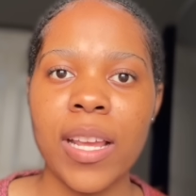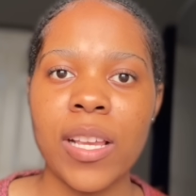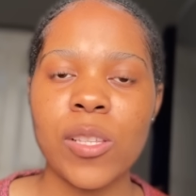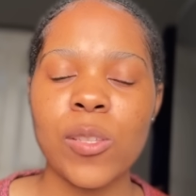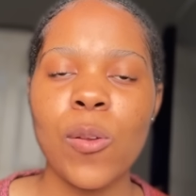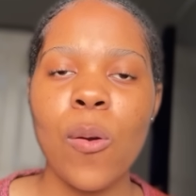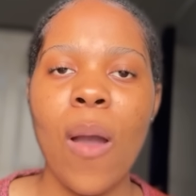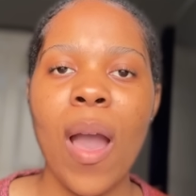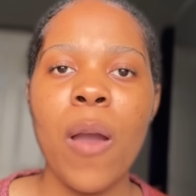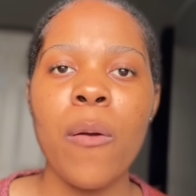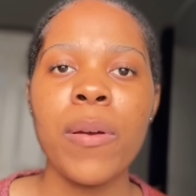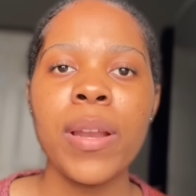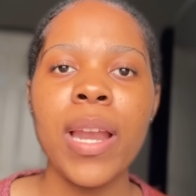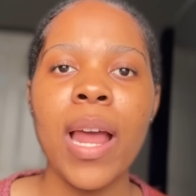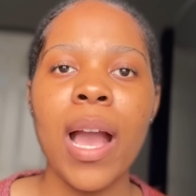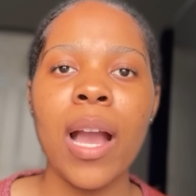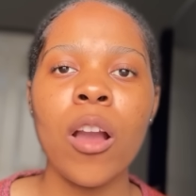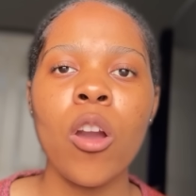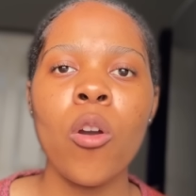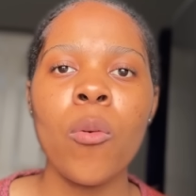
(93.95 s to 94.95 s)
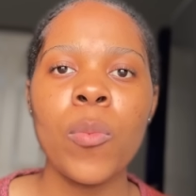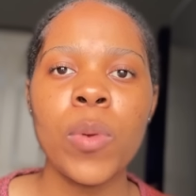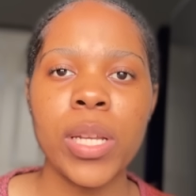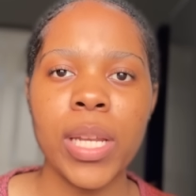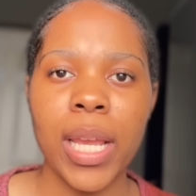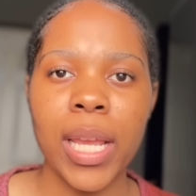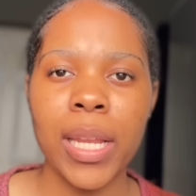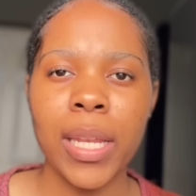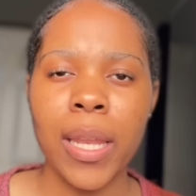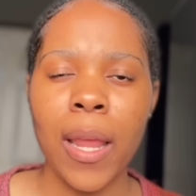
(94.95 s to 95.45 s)
So I want to
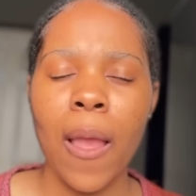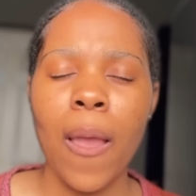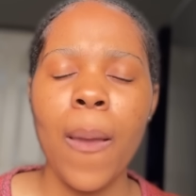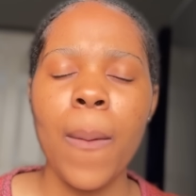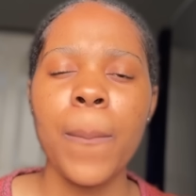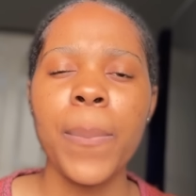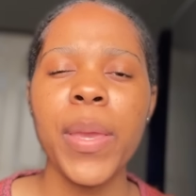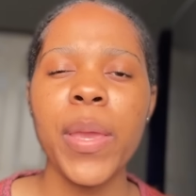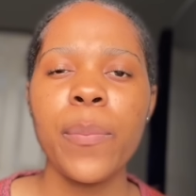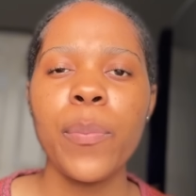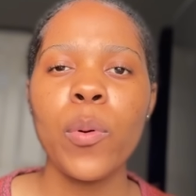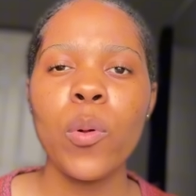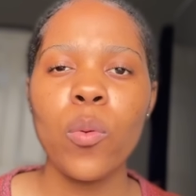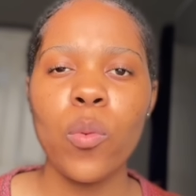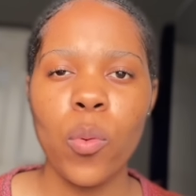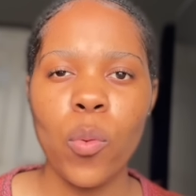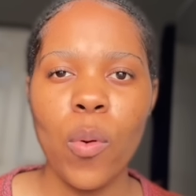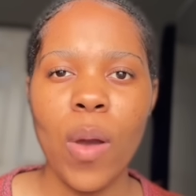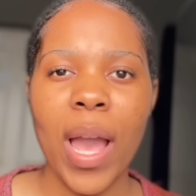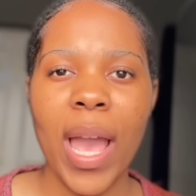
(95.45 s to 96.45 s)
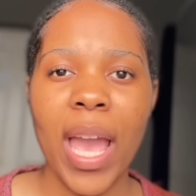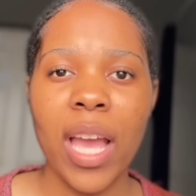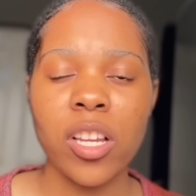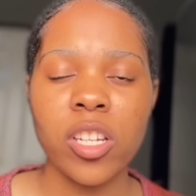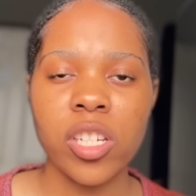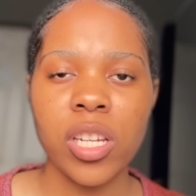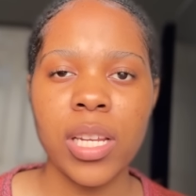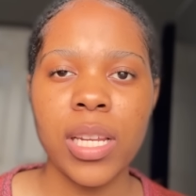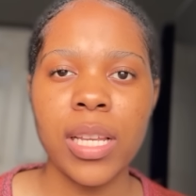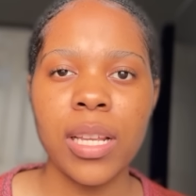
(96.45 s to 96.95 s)
accommodate people who are
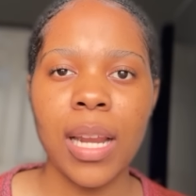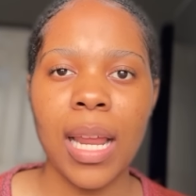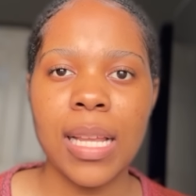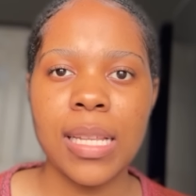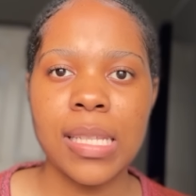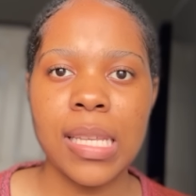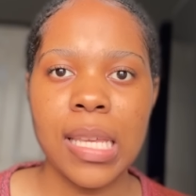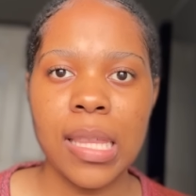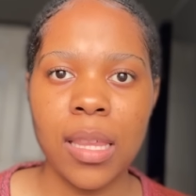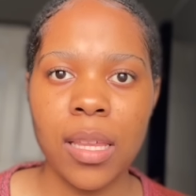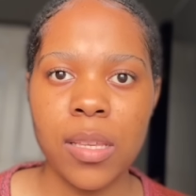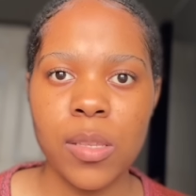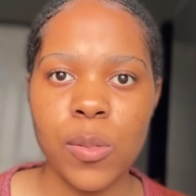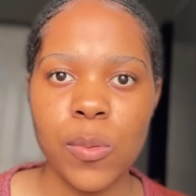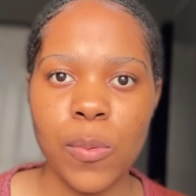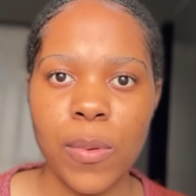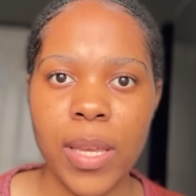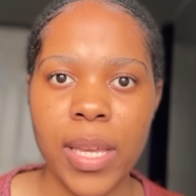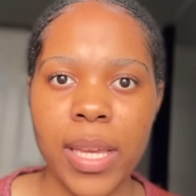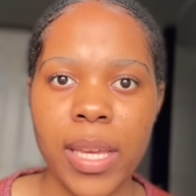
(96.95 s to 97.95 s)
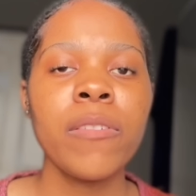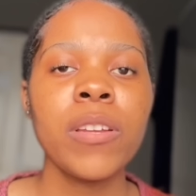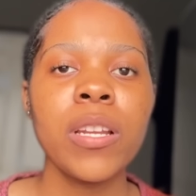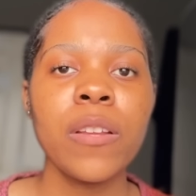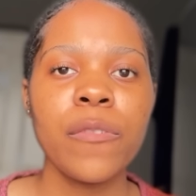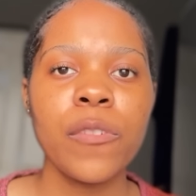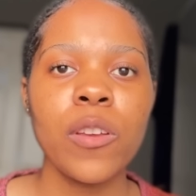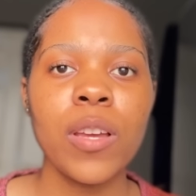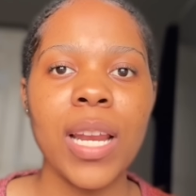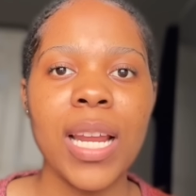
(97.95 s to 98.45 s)
actually writing this week. Even if
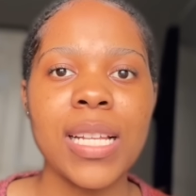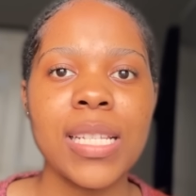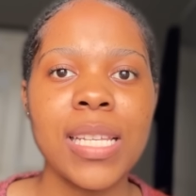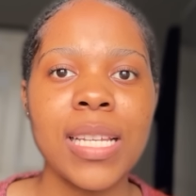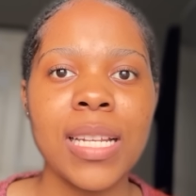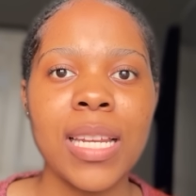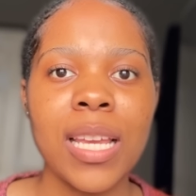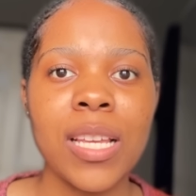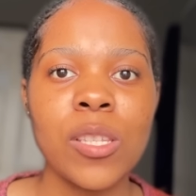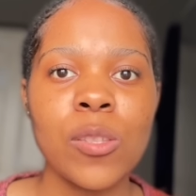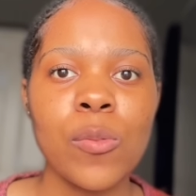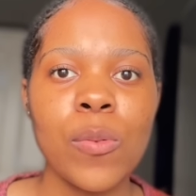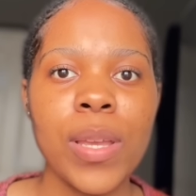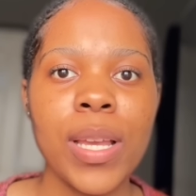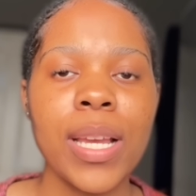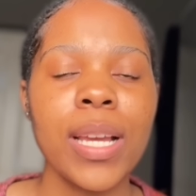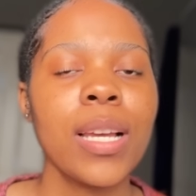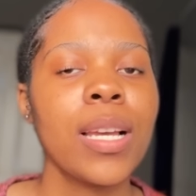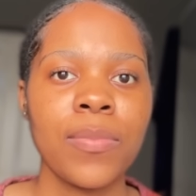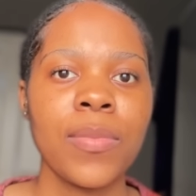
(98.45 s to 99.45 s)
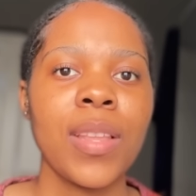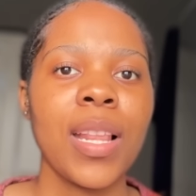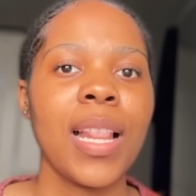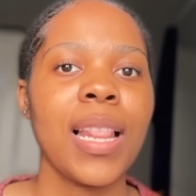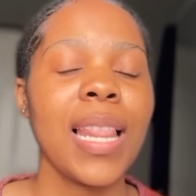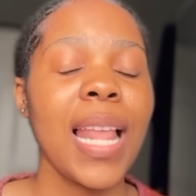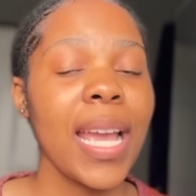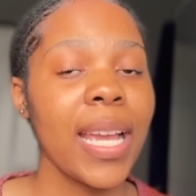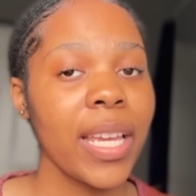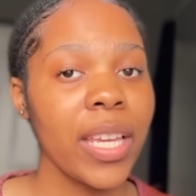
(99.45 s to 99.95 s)
you're writing next week,
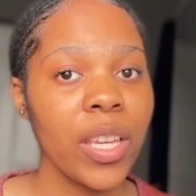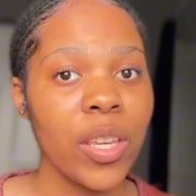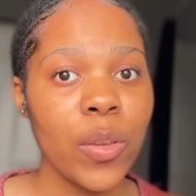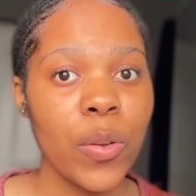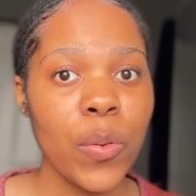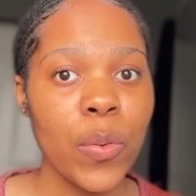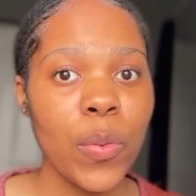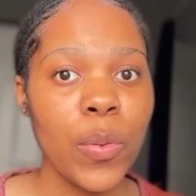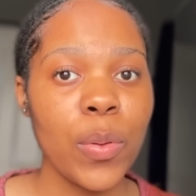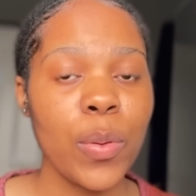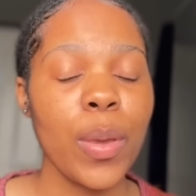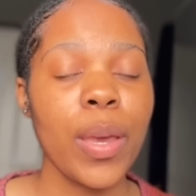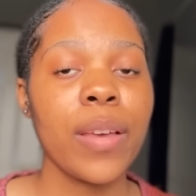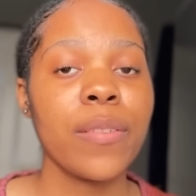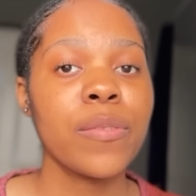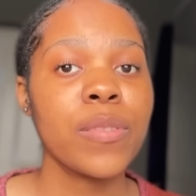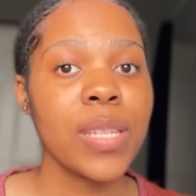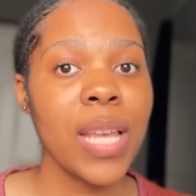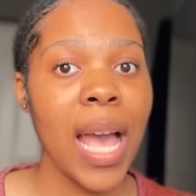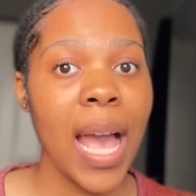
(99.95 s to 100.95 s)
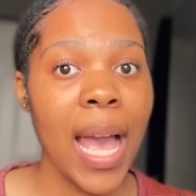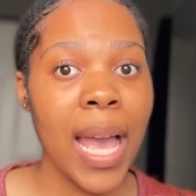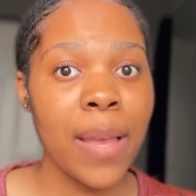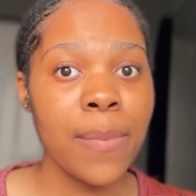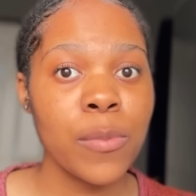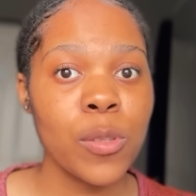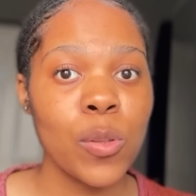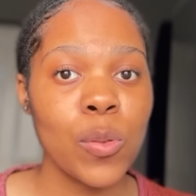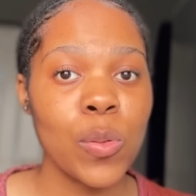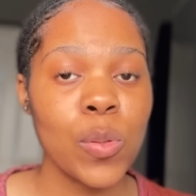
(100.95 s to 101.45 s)
lucky you have time
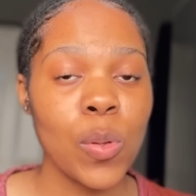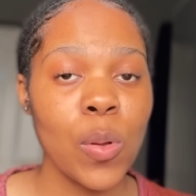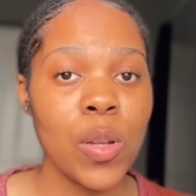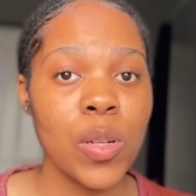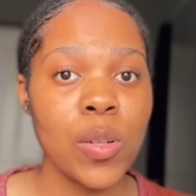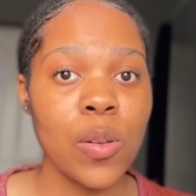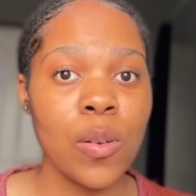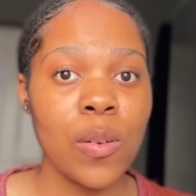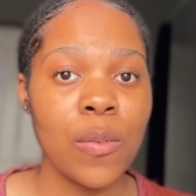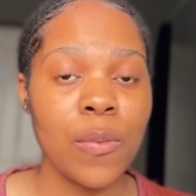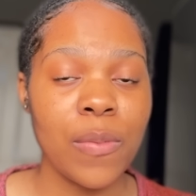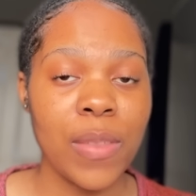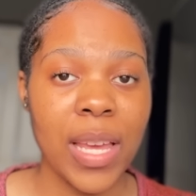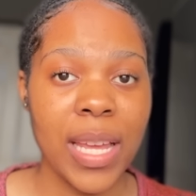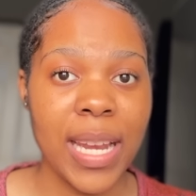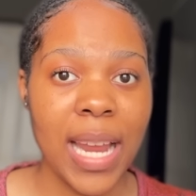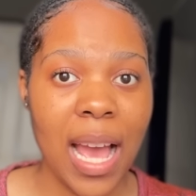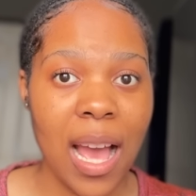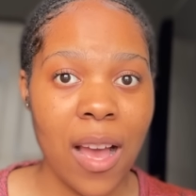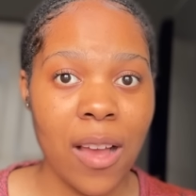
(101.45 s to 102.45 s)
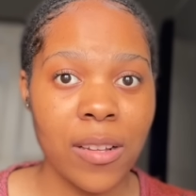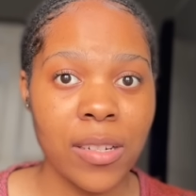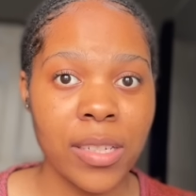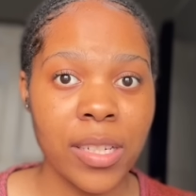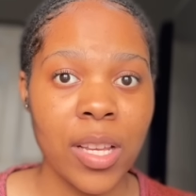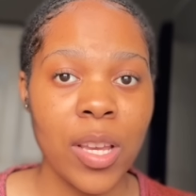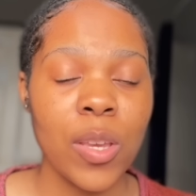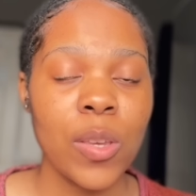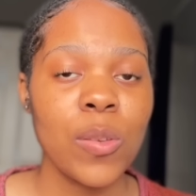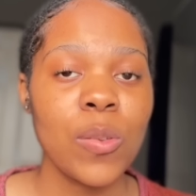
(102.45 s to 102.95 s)
to sort all of that out.
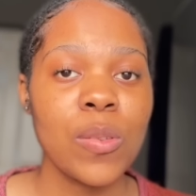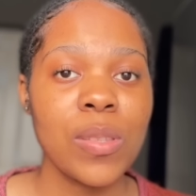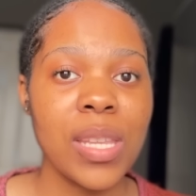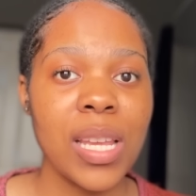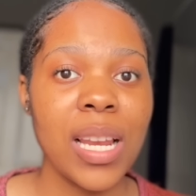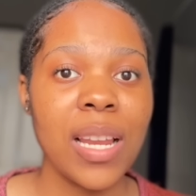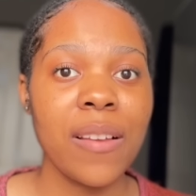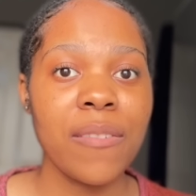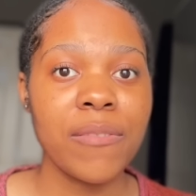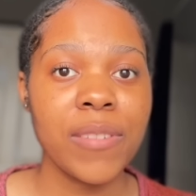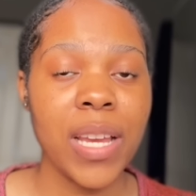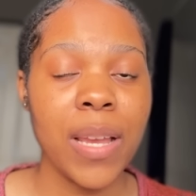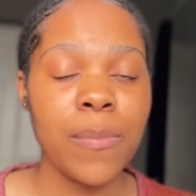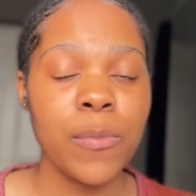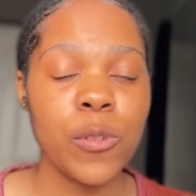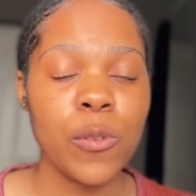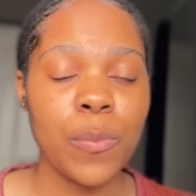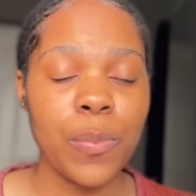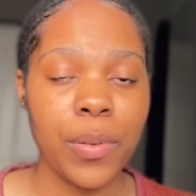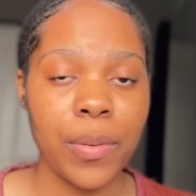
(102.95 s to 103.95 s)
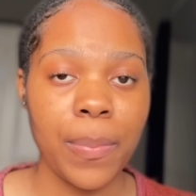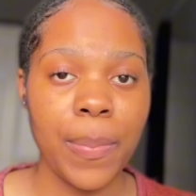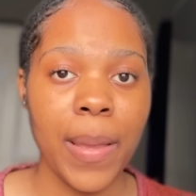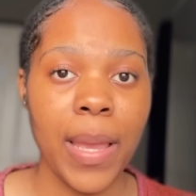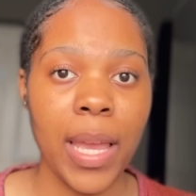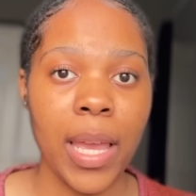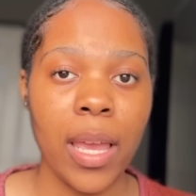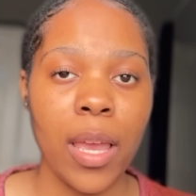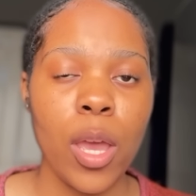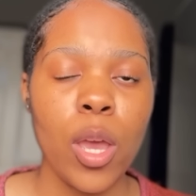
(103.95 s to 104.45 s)
You still have time to prepare.